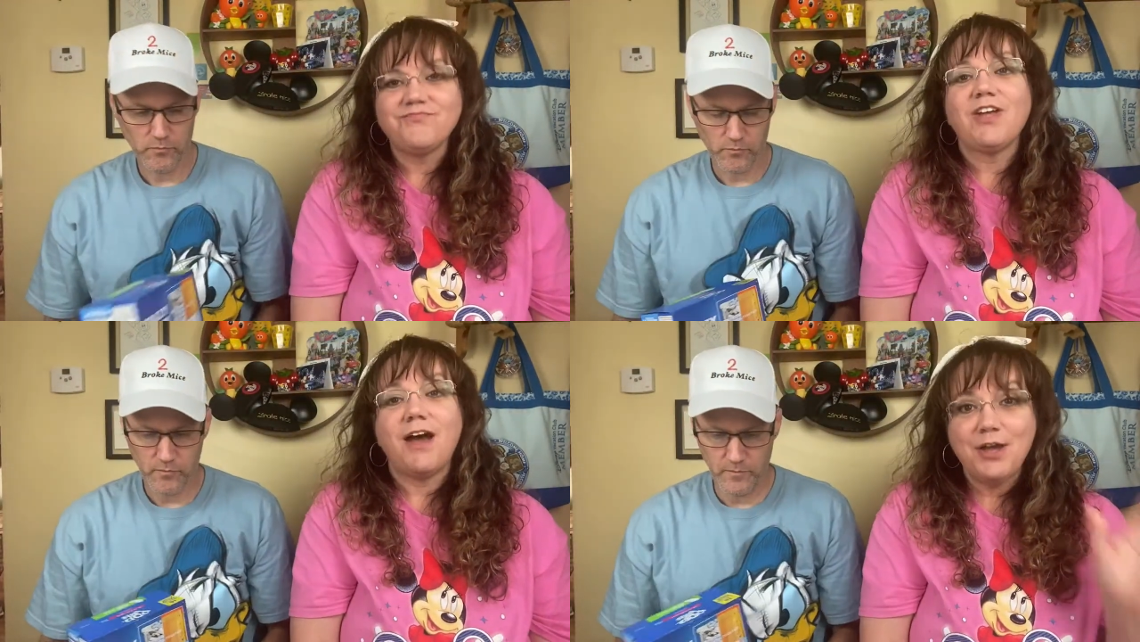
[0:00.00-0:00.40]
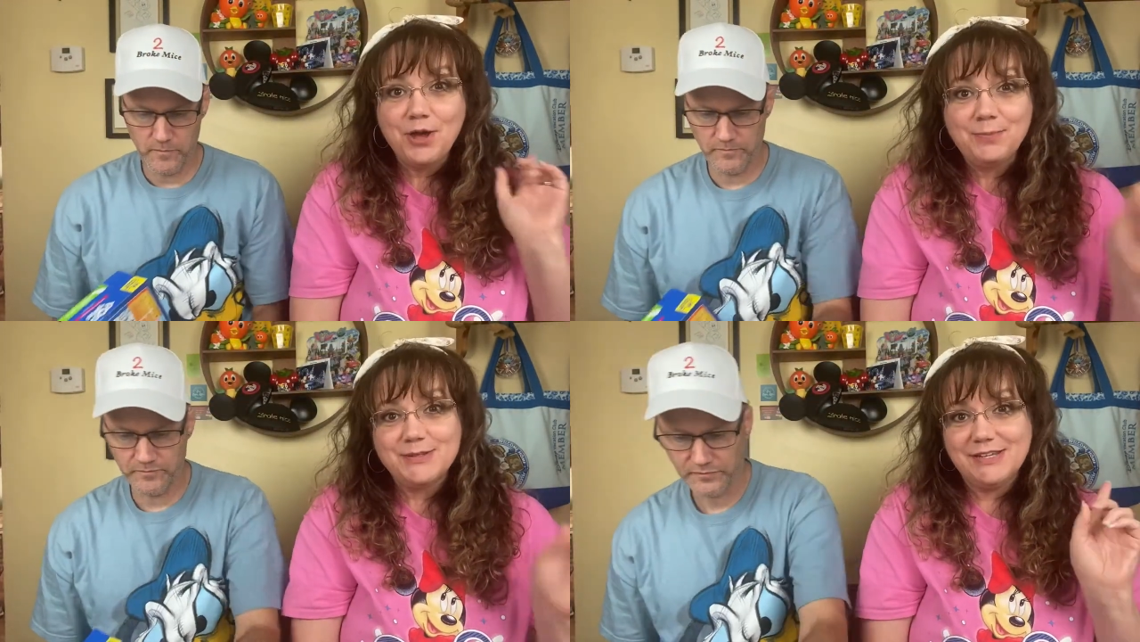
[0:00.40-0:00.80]
Speaker 1: I
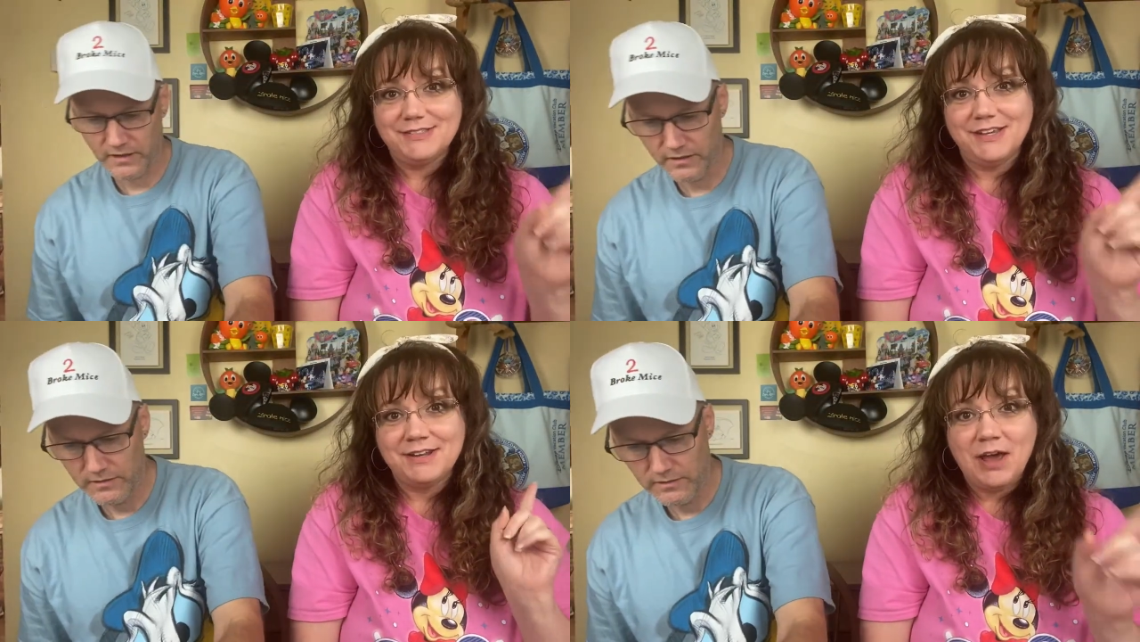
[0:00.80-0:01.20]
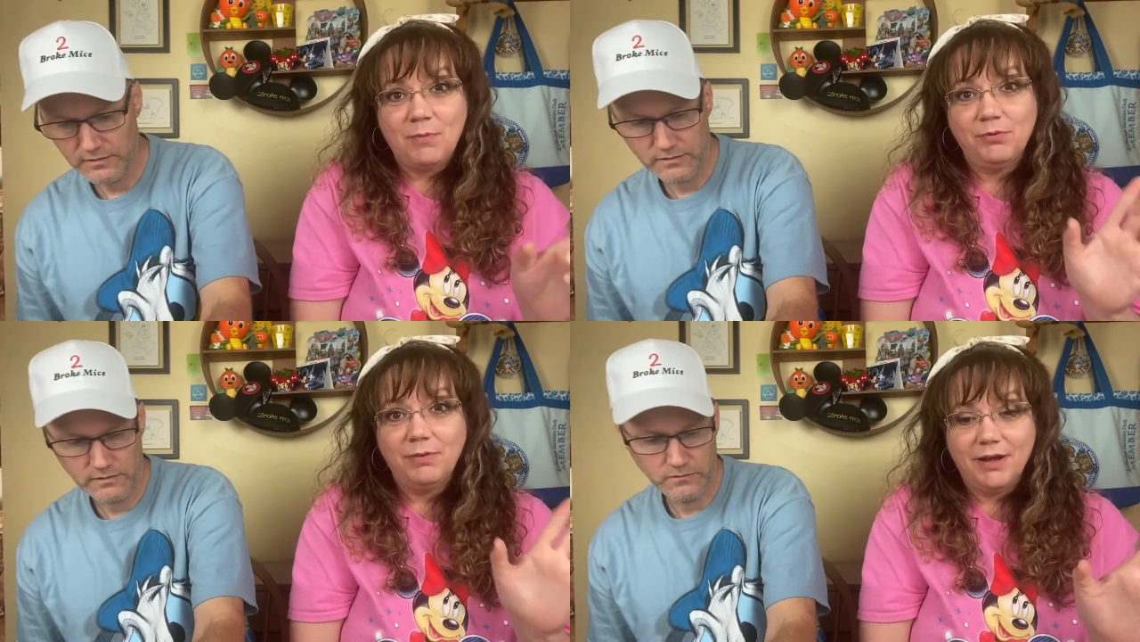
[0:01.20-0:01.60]
hope it tastes like an
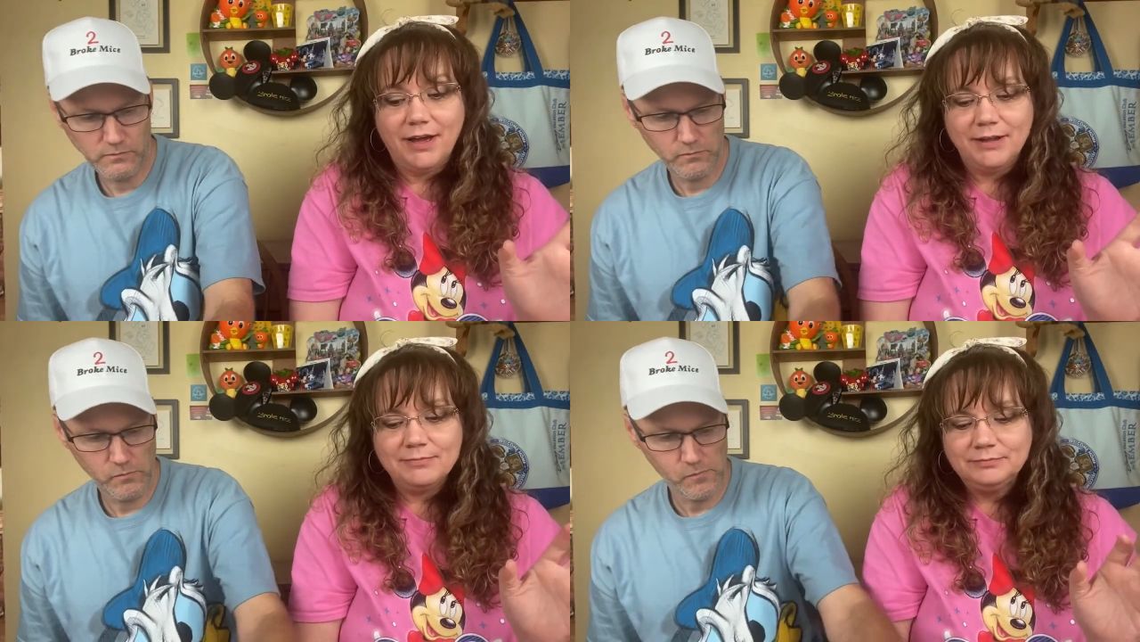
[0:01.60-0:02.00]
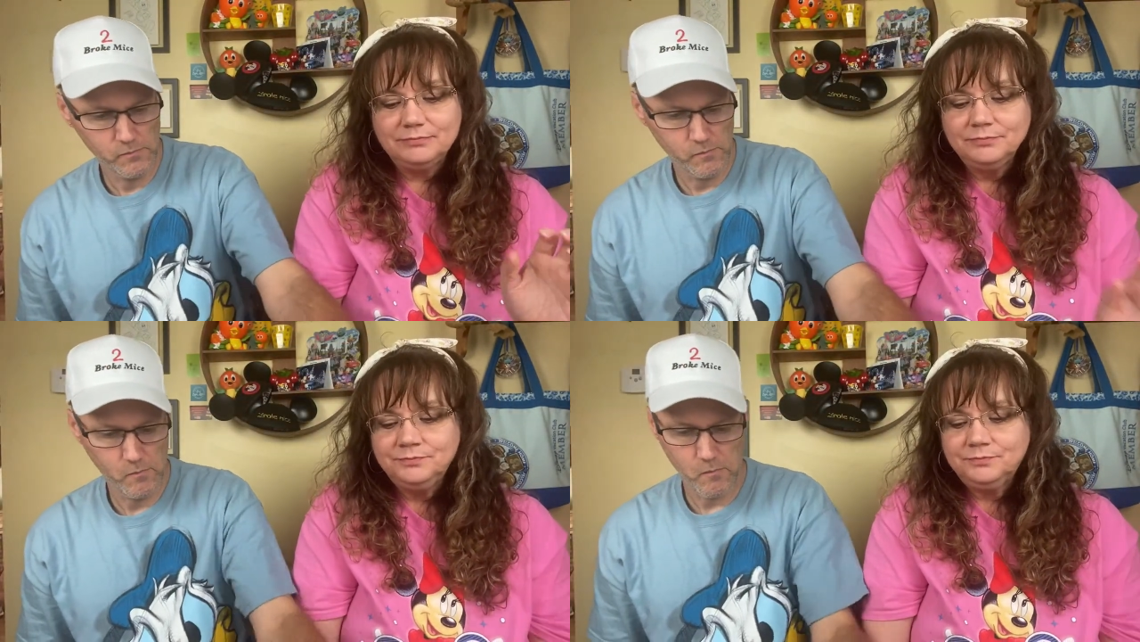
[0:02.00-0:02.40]
apple pie,
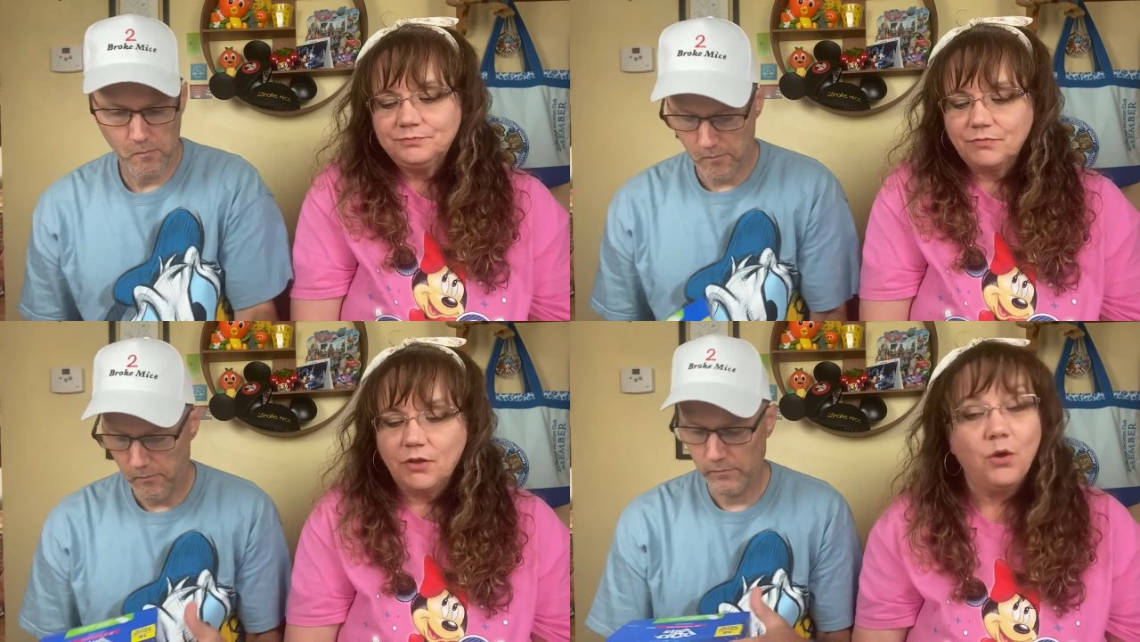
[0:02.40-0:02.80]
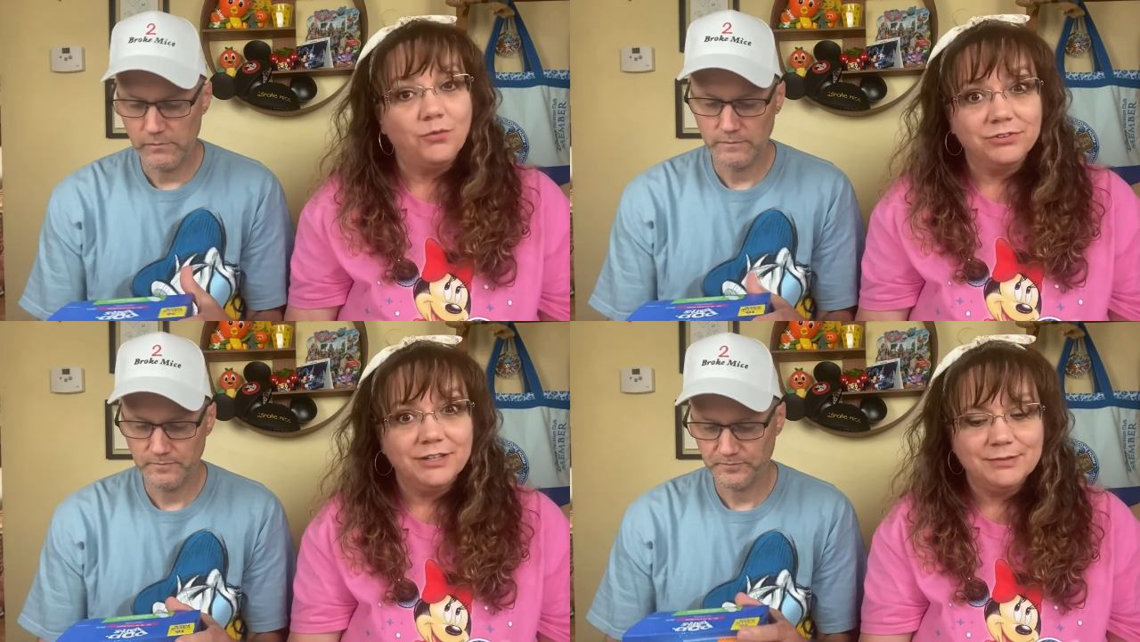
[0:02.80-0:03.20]

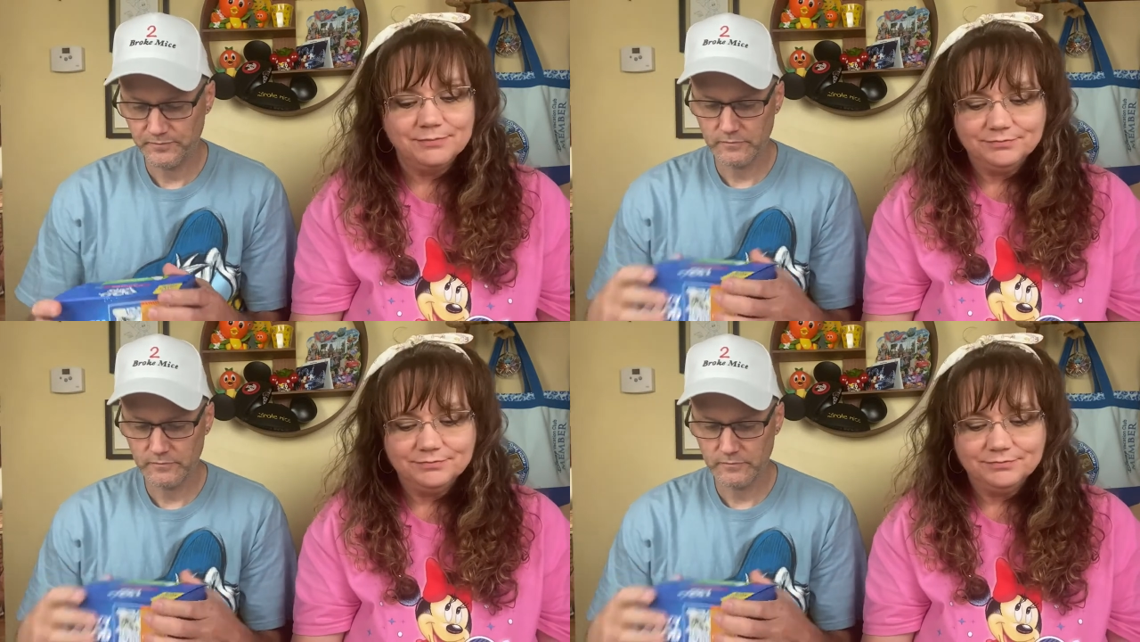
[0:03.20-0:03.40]
hopefully.